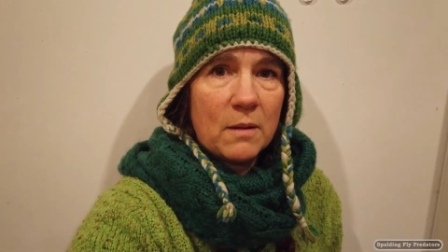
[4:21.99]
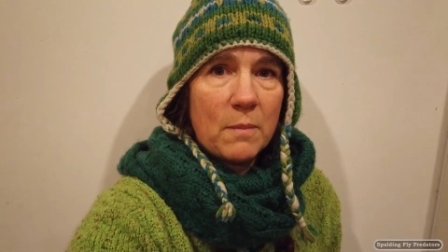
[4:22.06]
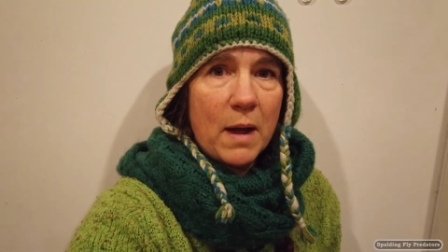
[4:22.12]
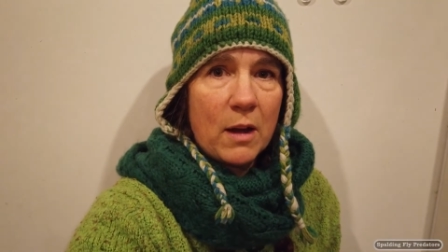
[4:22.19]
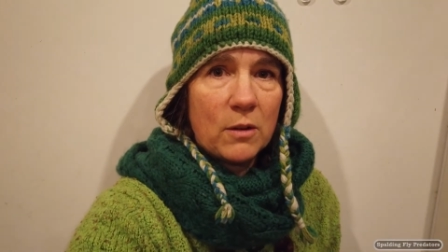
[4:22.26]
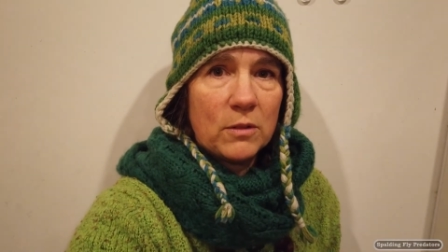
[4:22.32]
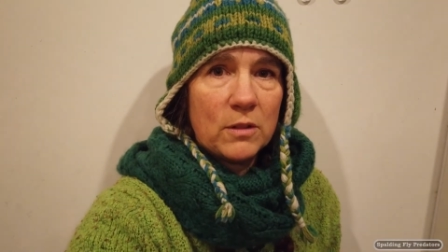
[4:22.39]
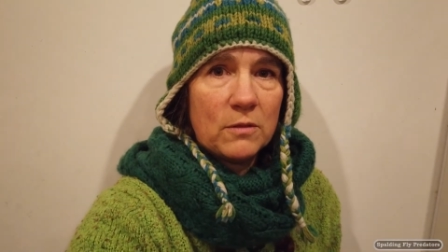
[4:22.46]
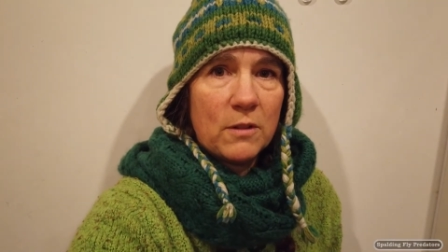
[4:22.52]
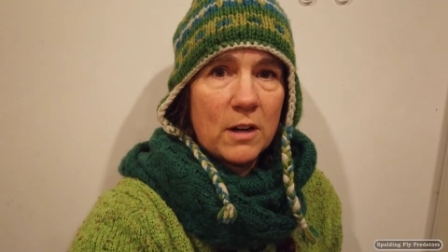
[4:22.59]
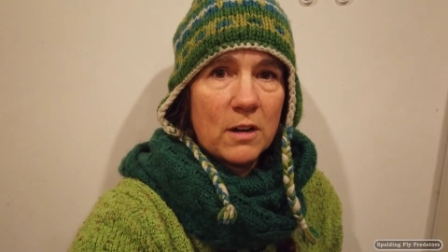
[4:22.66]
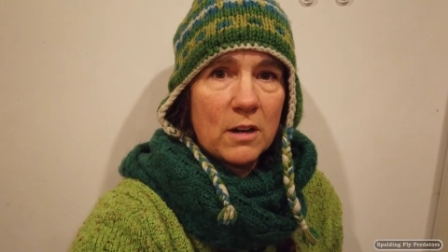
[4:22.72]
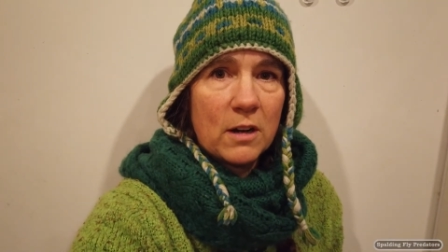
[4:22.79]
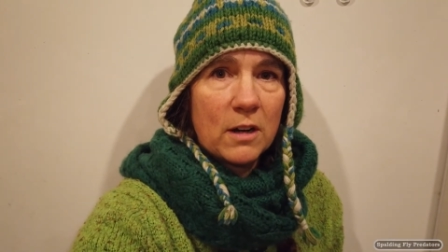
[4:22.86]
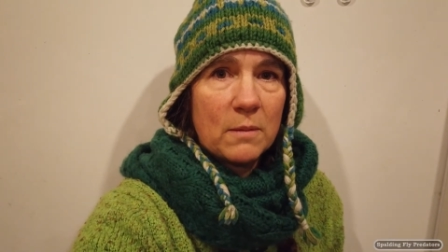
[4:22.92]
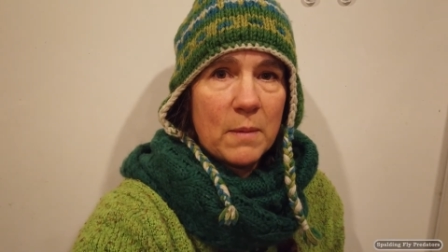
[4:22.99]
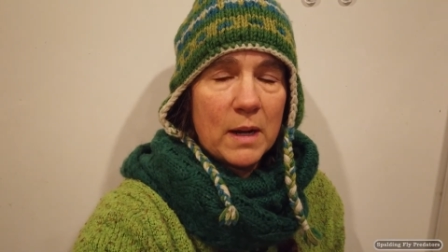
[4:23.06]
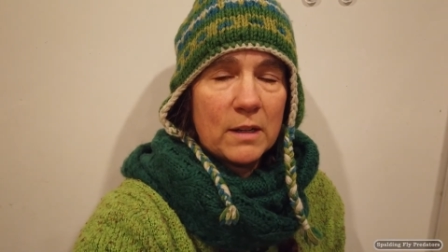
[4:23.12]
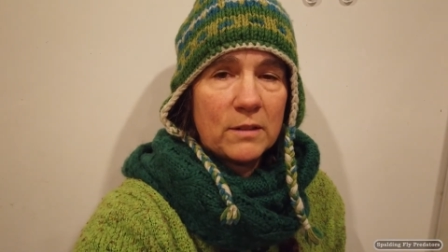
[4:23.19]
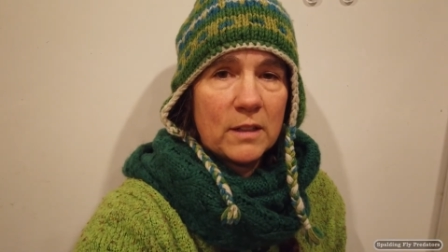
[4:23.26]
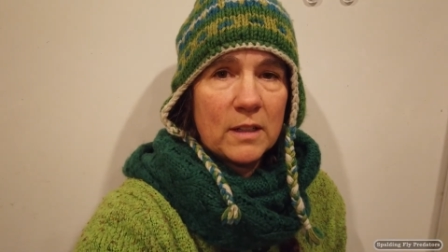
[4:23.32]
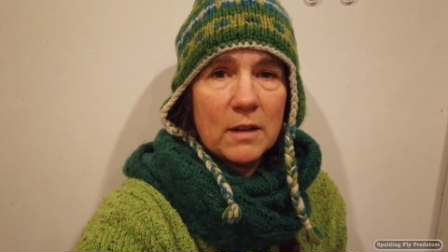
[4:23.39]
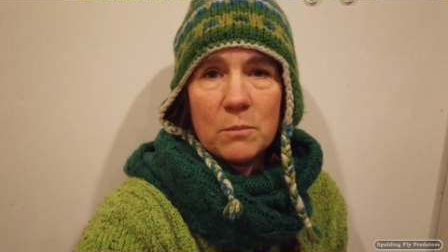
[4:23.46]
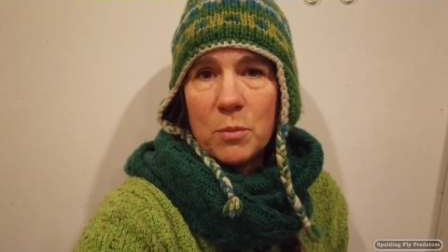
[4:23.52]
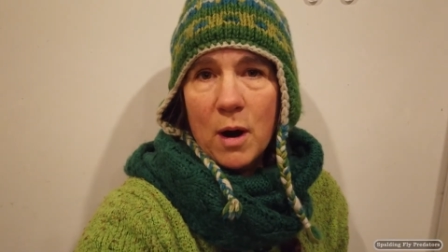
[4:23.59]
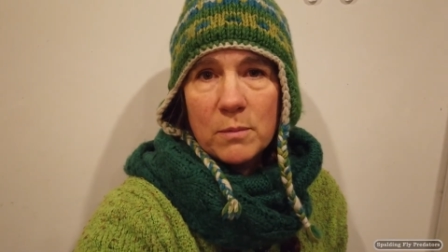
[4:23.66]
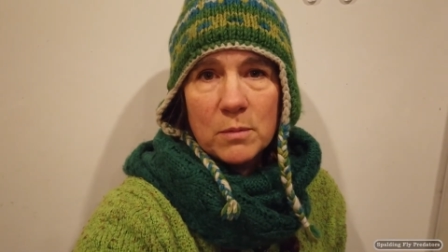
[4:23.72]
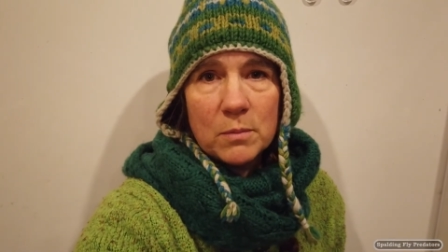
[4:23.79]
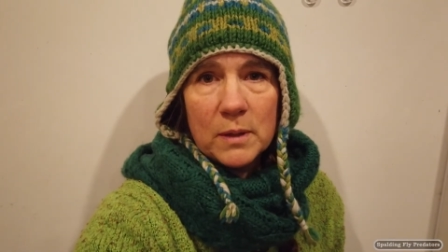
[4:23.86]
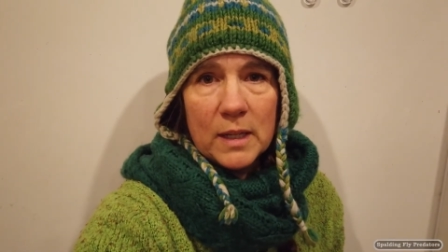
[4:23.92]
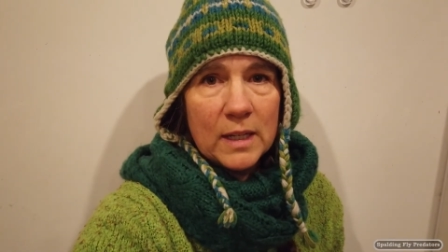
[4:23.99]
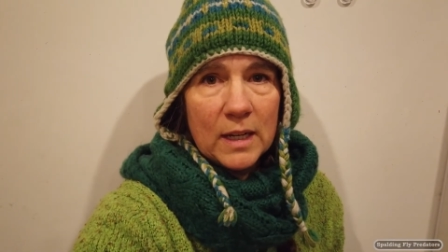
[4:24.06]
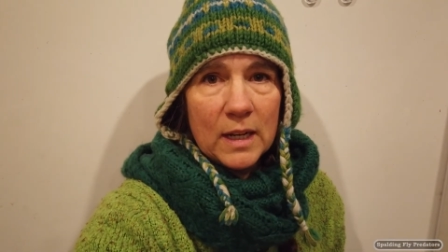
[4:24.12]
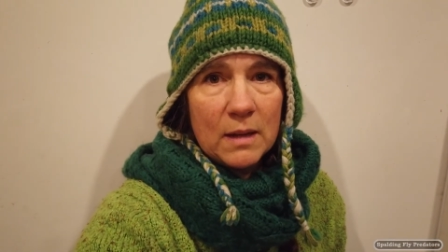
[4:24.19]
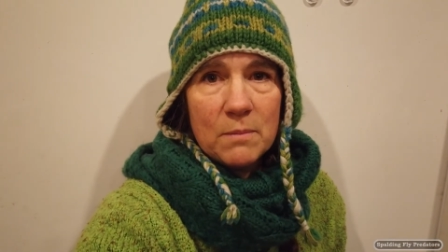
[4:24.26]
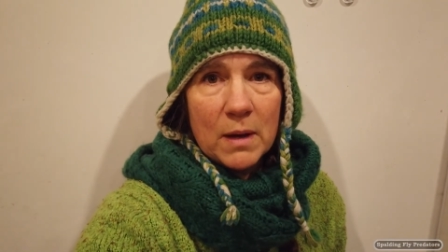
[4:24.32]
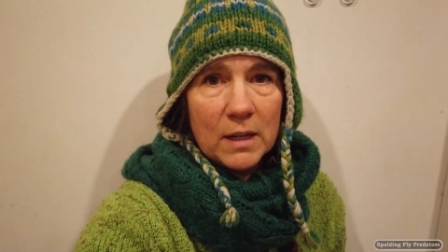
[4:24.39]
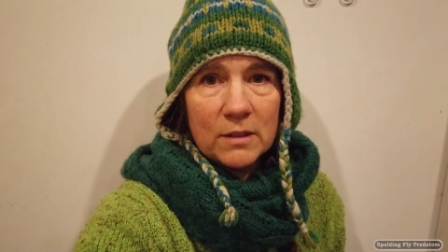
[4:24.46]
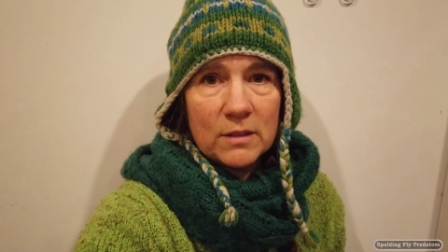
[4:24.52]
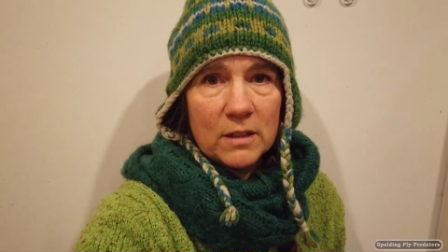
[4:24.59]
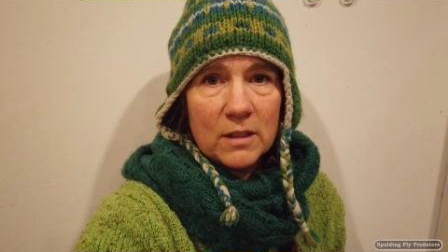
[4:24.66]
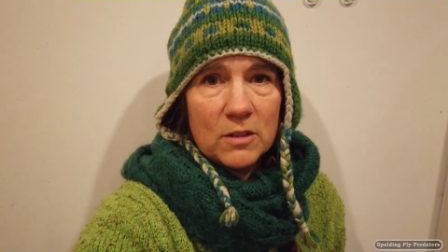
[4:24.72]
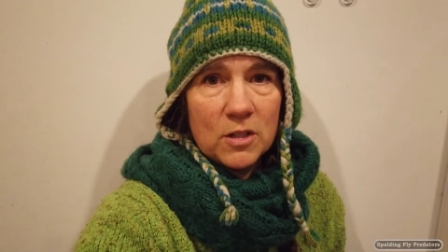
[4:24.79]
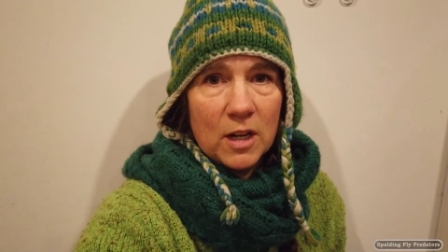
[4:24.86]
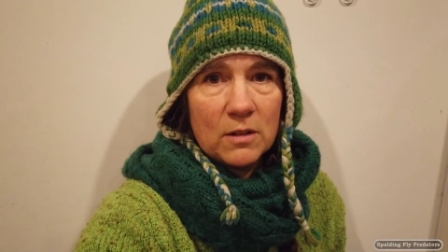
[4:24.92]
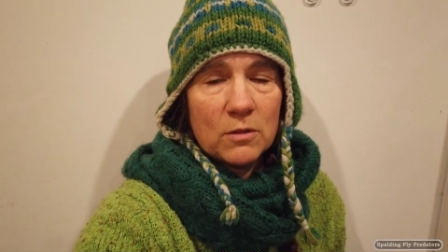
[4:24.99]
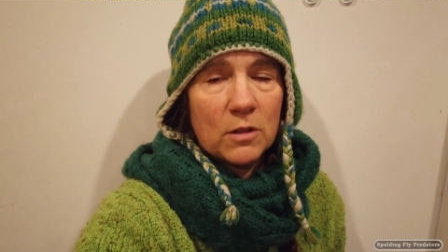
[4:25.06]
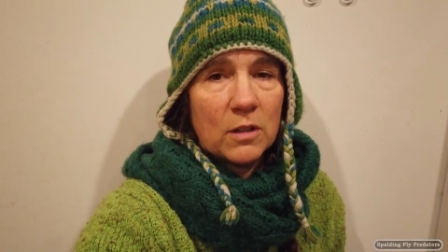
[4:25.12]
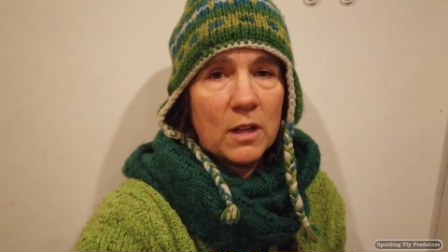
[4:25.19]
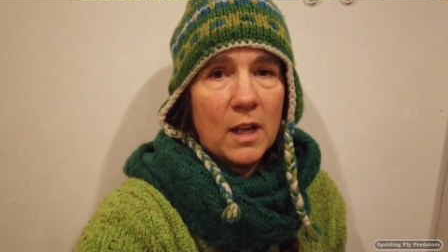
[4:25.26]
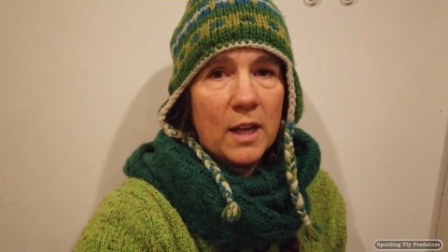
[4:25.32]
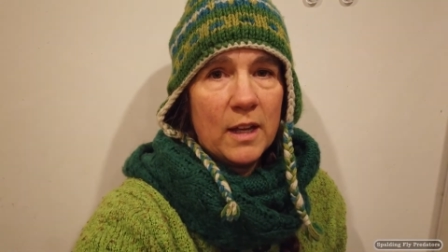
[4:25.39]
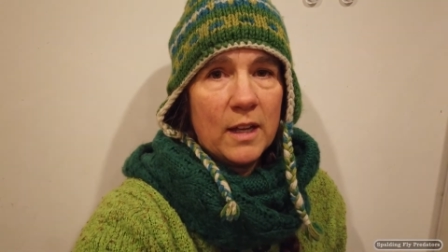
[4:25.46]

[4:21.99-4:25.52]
about veterinary medicine and probably in any medicine in general